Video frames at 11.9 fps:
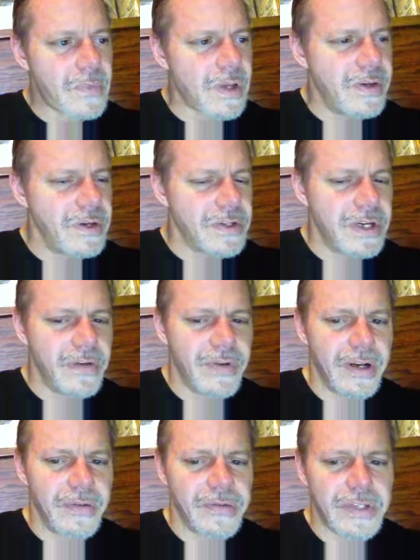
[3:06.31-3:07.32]
These
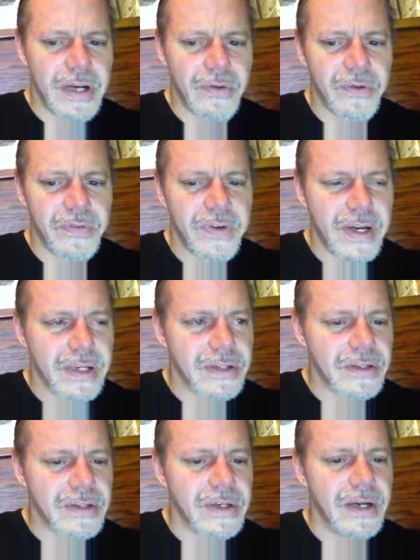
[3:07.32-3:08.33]
innovative sound
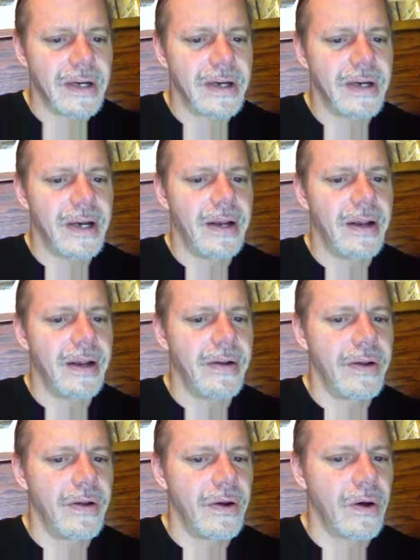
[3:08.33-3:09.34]
effects,
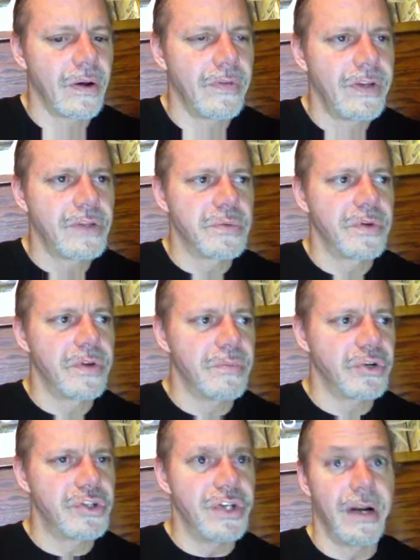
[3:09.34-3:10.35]
and all of these were the
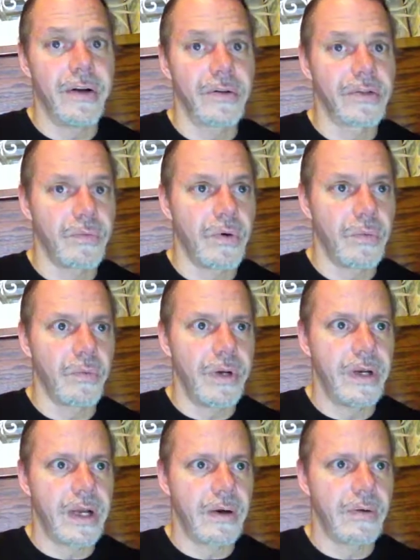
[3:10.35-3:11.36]
progenitors of what we
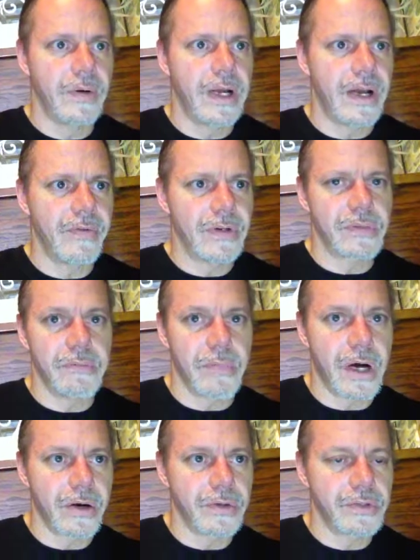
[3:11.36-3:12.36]
now have as
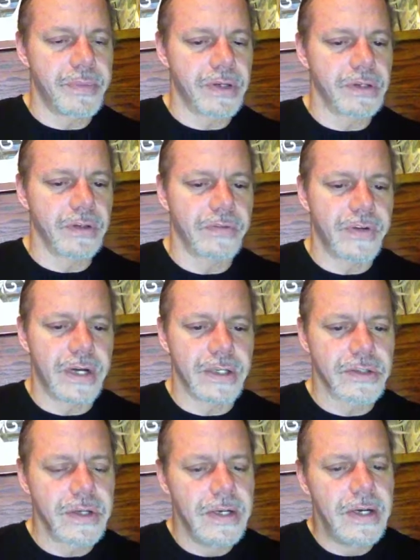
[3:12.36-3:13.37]
modern special
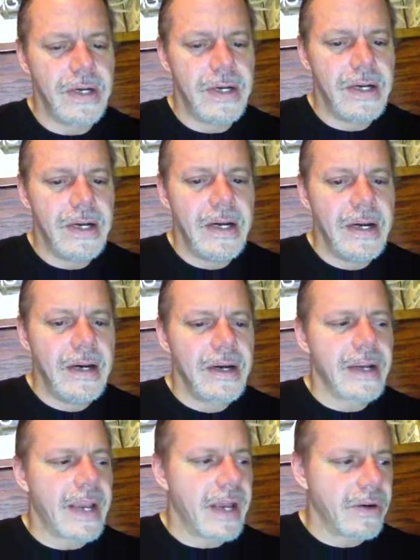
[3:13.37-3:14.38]
effects.
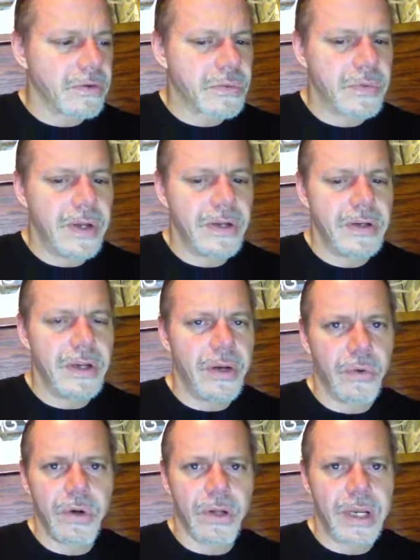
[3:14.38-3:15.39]
Candles and
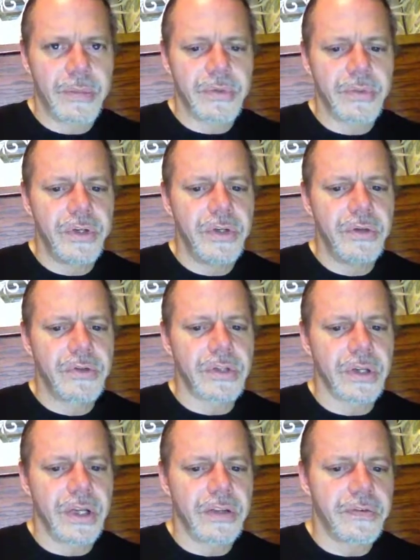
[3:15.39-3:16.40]
oil lamps were used to
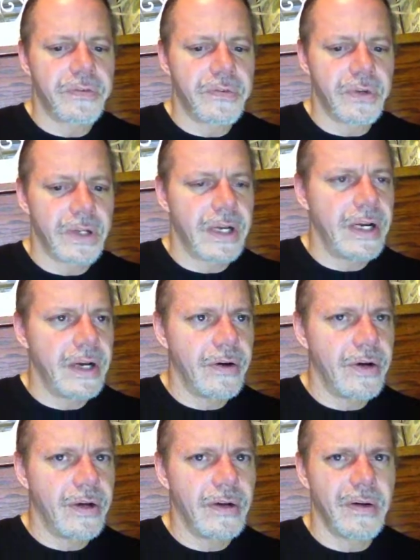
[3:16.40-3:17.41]
light the footlight
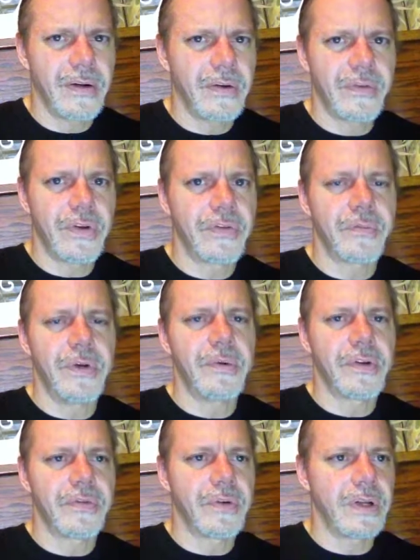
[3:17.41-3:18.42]
area. I don't know if you're familiar with
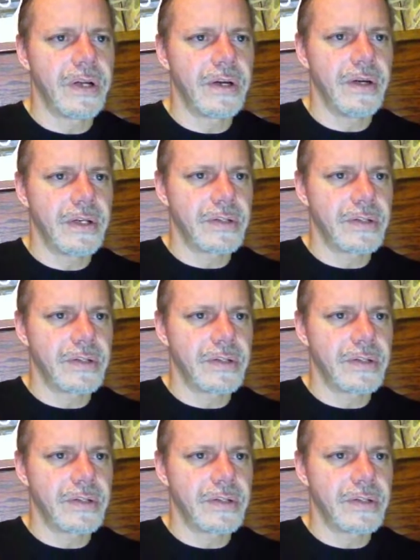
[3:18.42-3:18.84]
the footlight area.